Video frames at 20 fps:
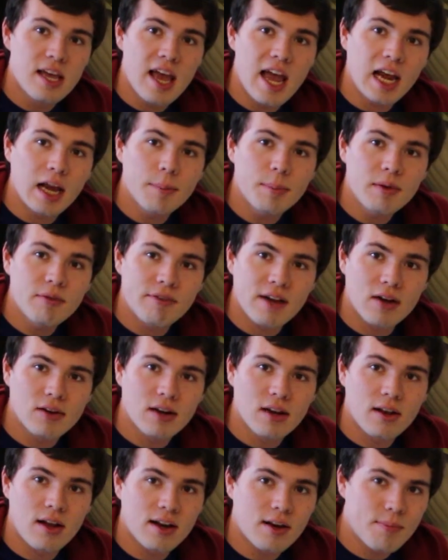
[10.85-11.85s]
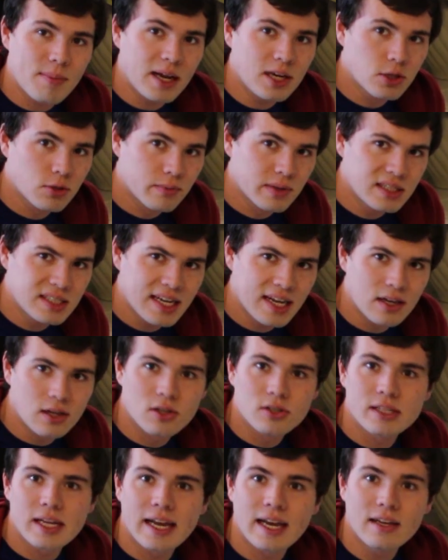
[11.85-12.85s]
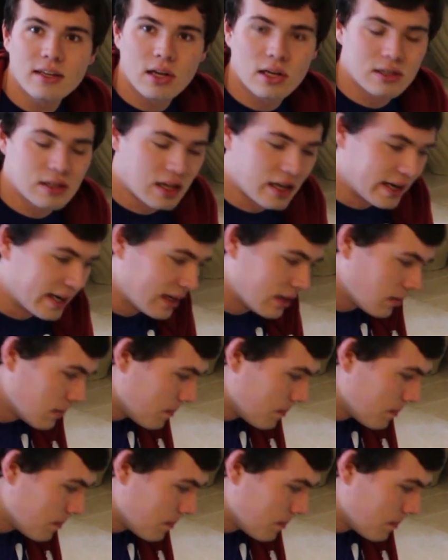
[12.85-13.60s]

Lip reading: and can be found at a lot of major retailers and online.